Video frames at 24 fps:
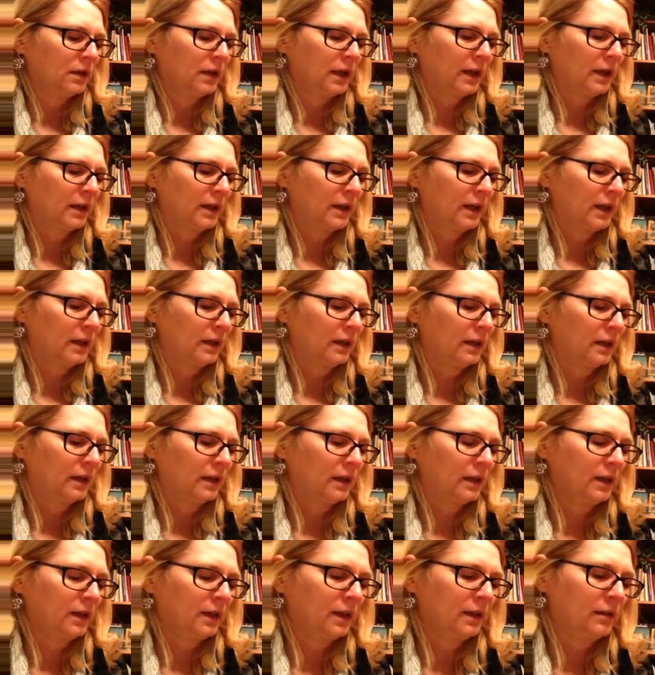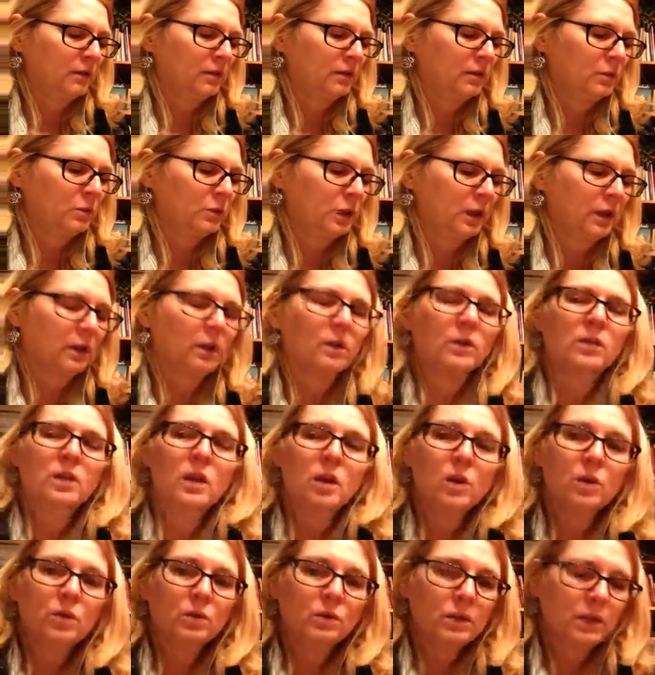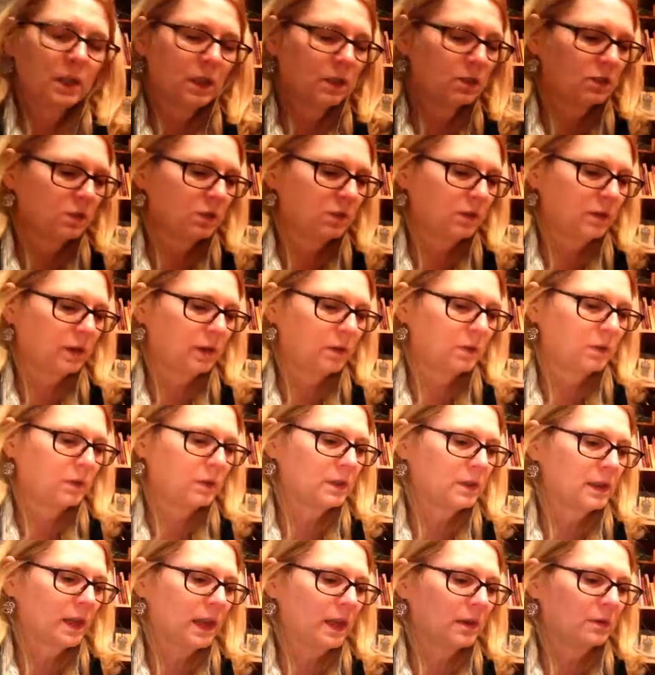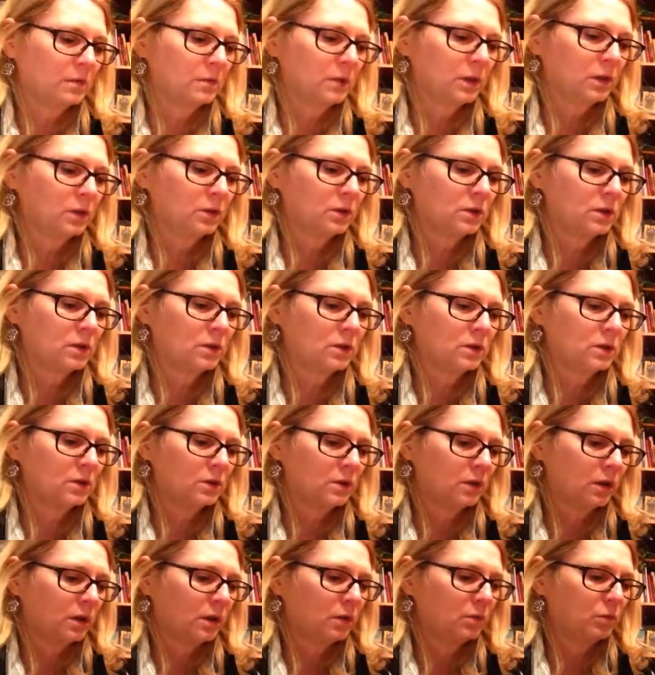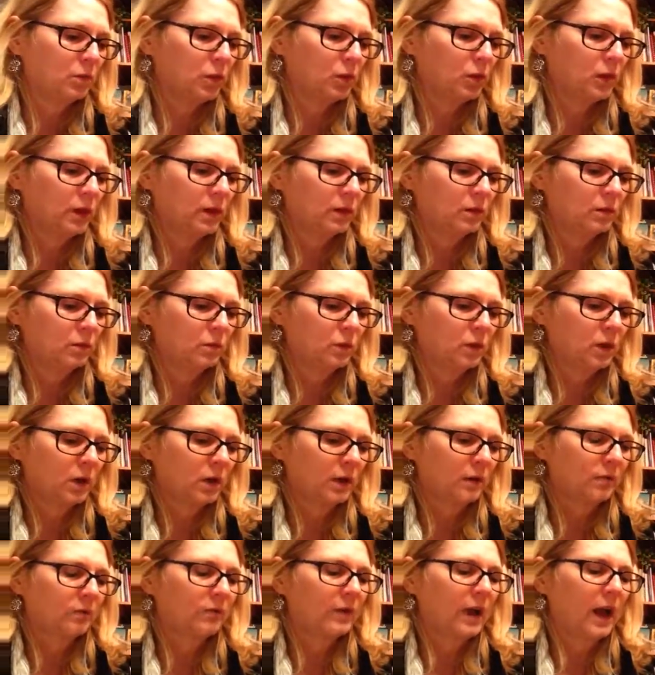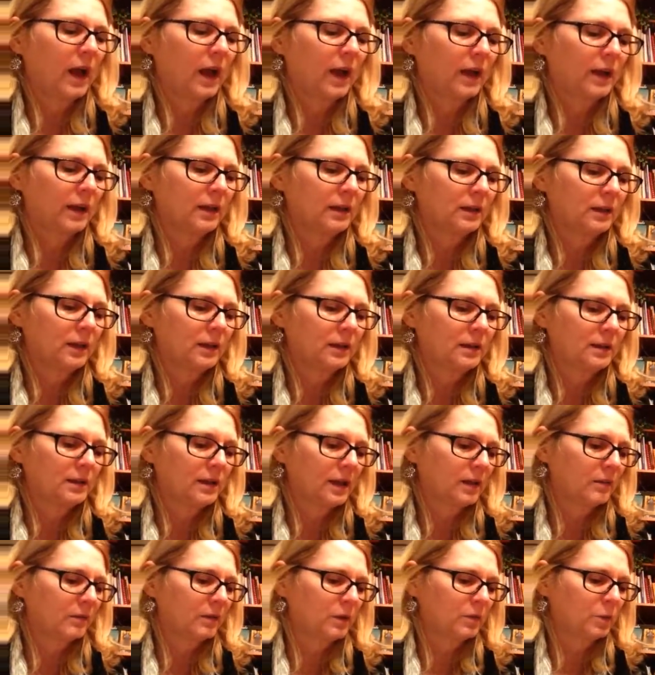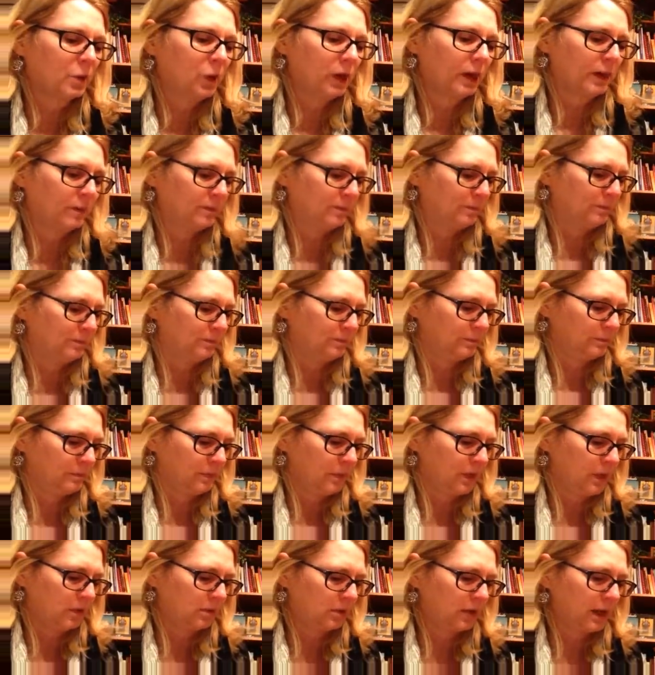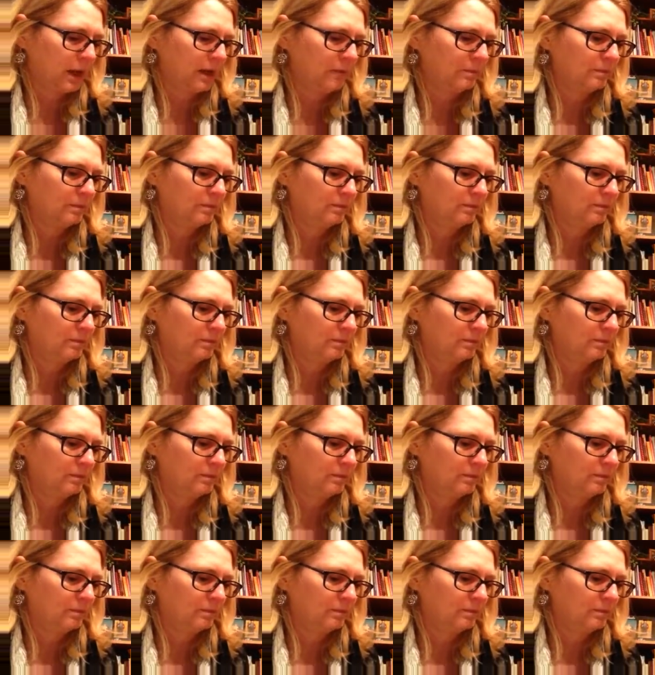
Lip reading: and Ellie, even with her nose injury, was able to do her important work, find and save the boy. Okay?